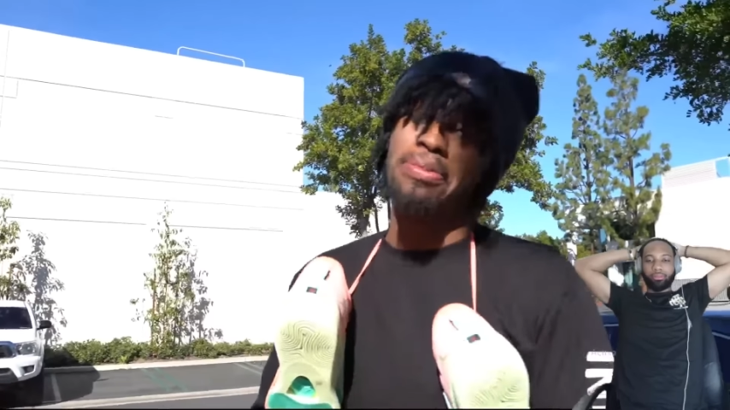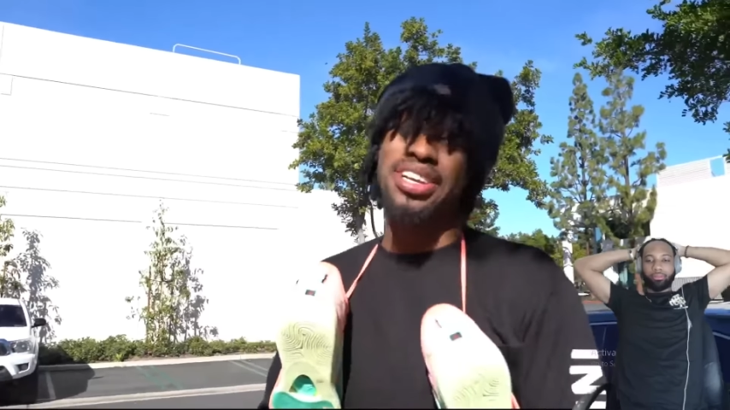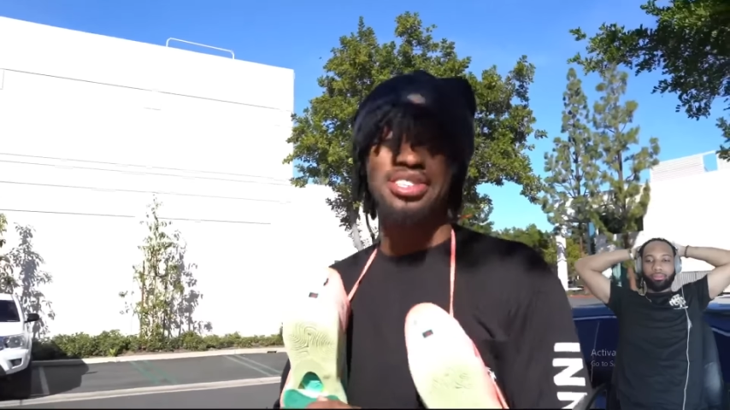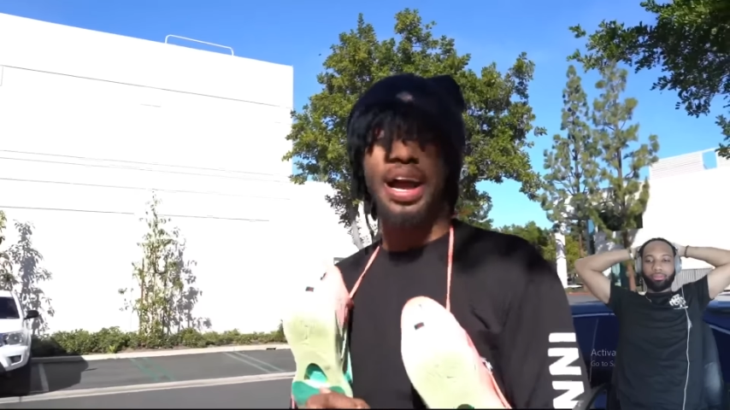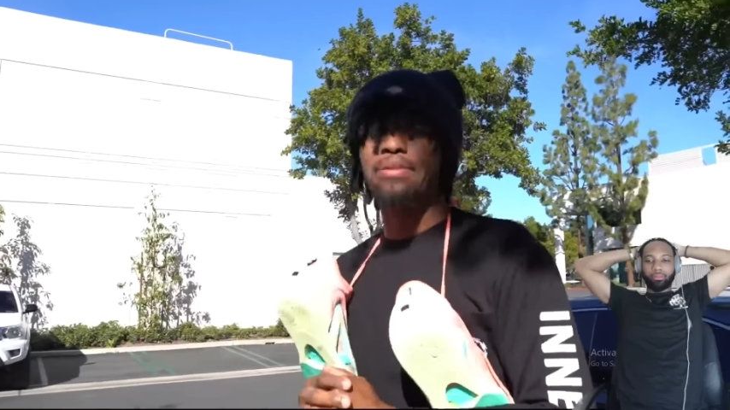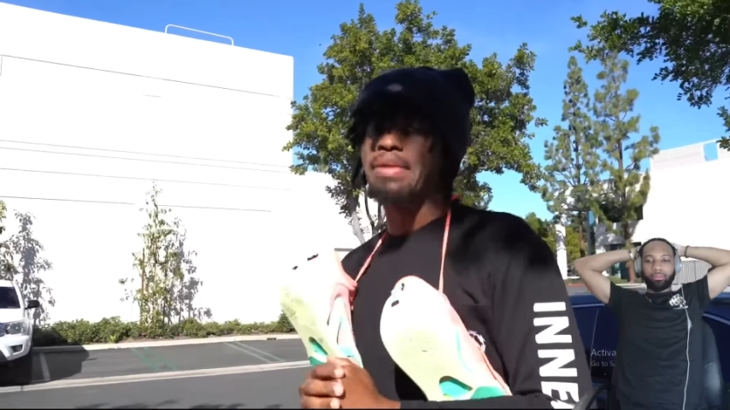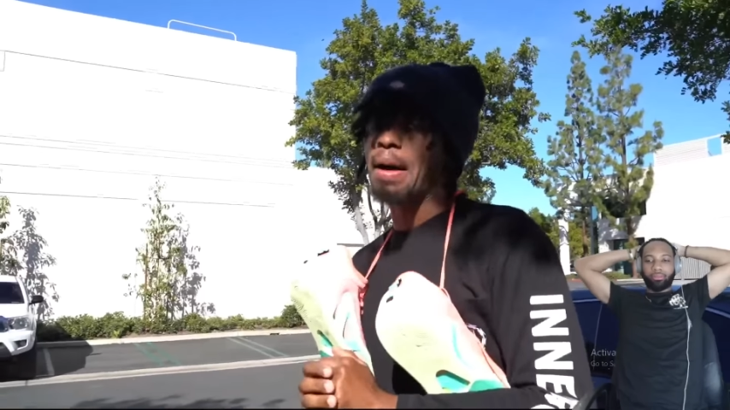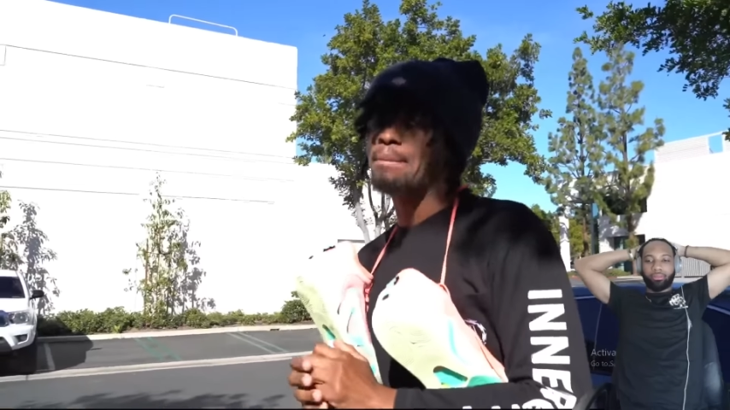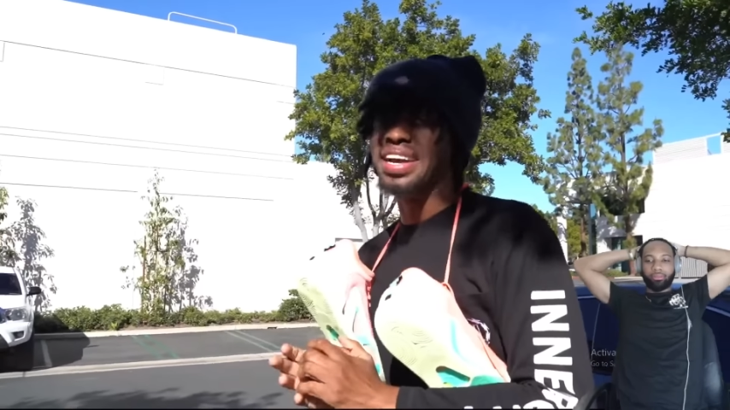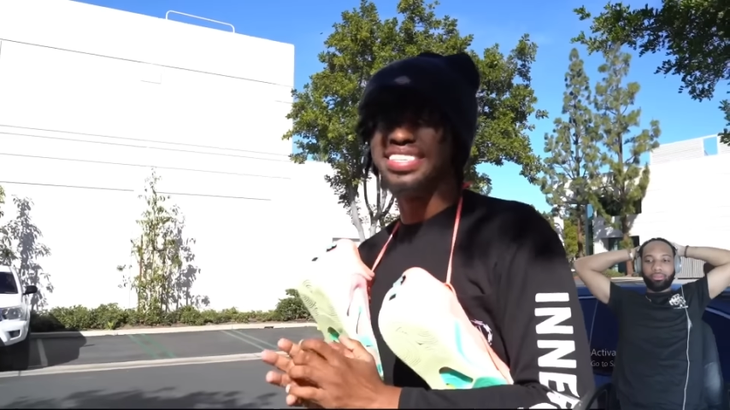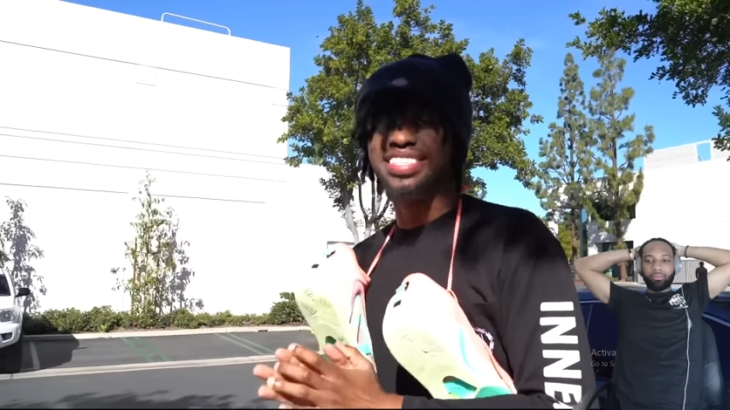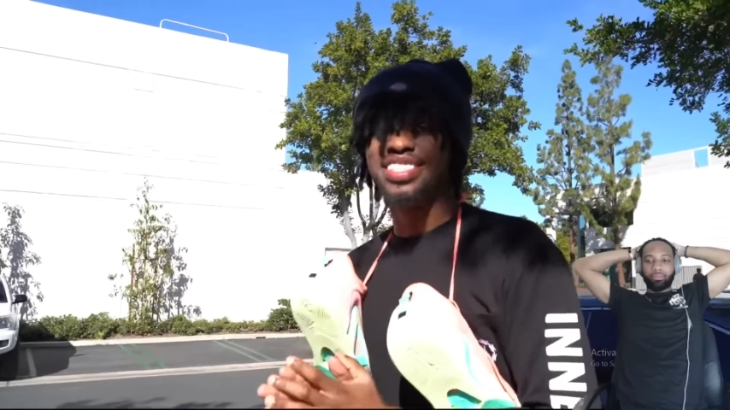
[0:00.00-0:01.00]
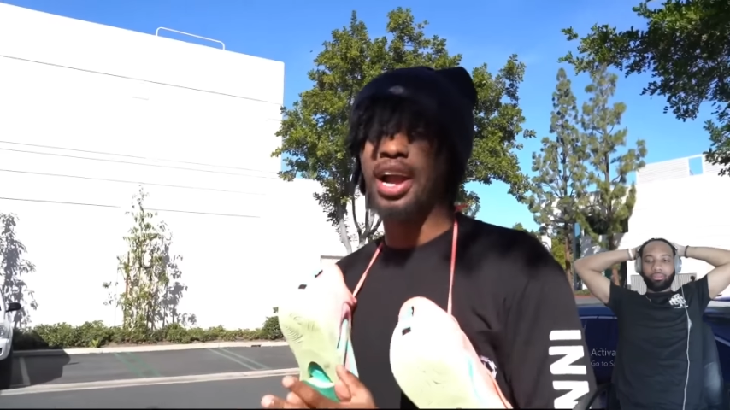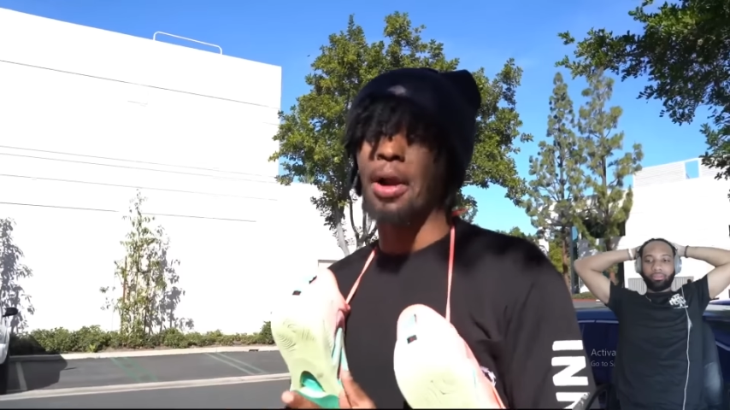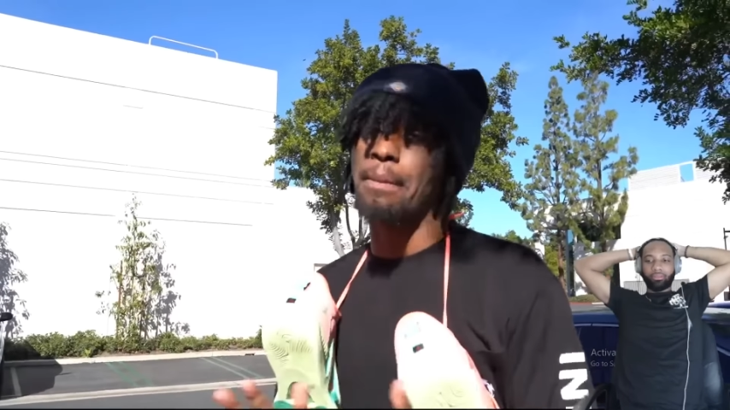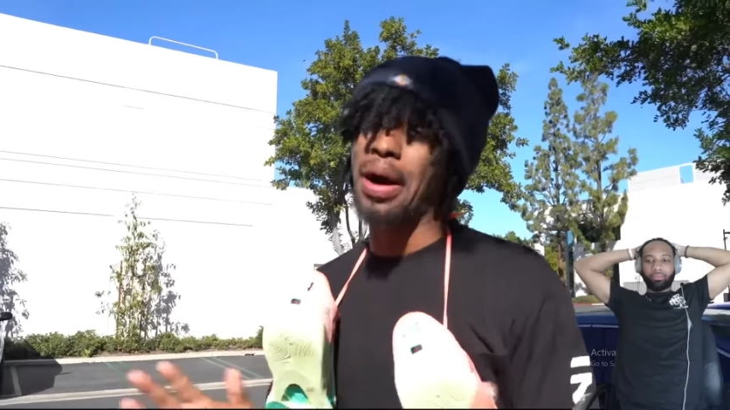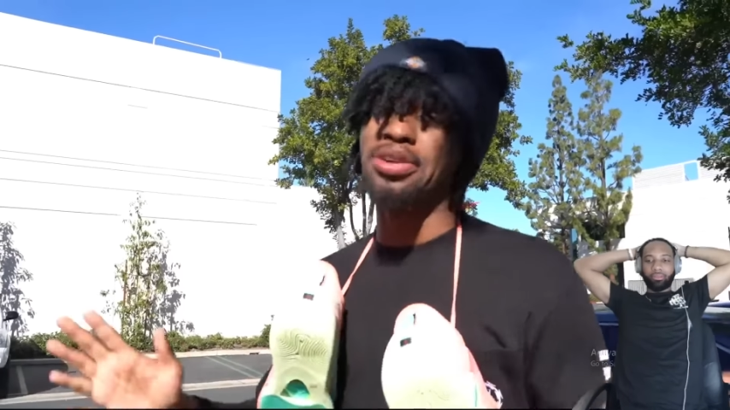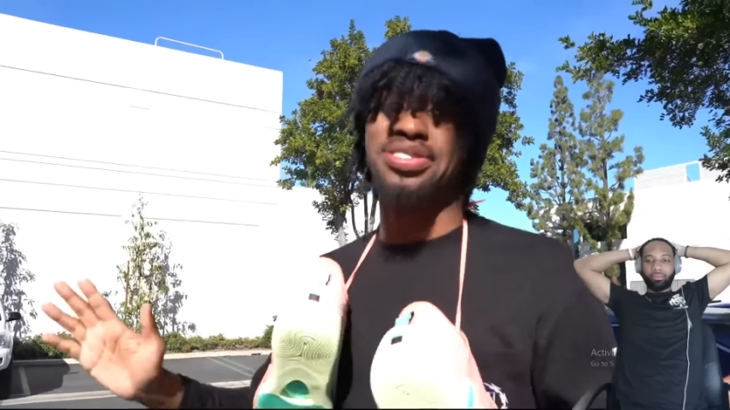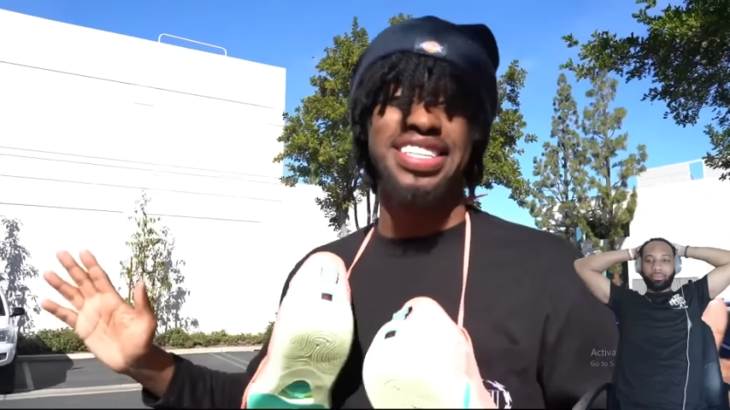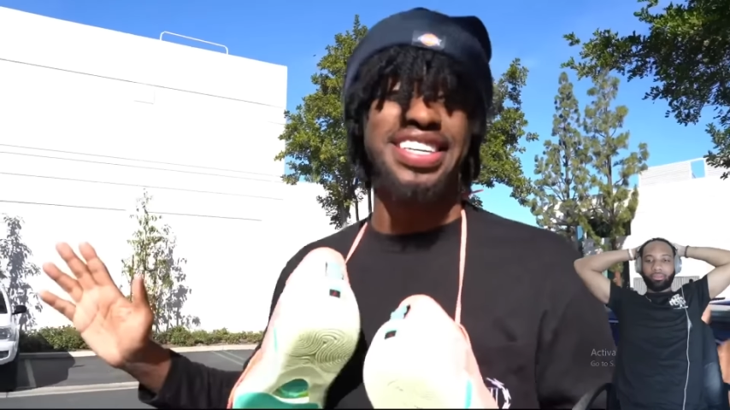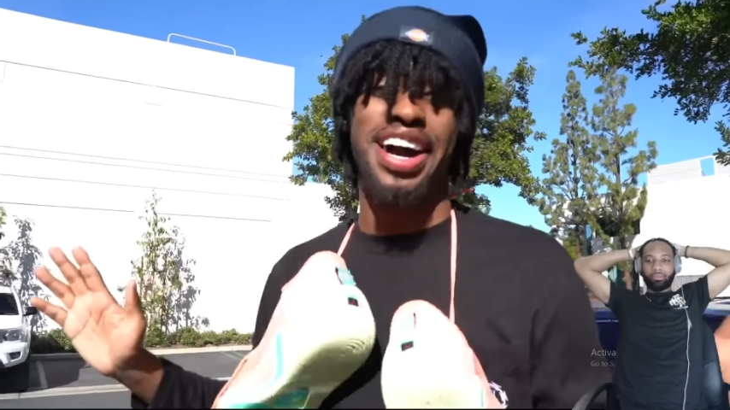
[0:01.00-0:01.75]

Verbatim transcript: am gonna try my best to start posting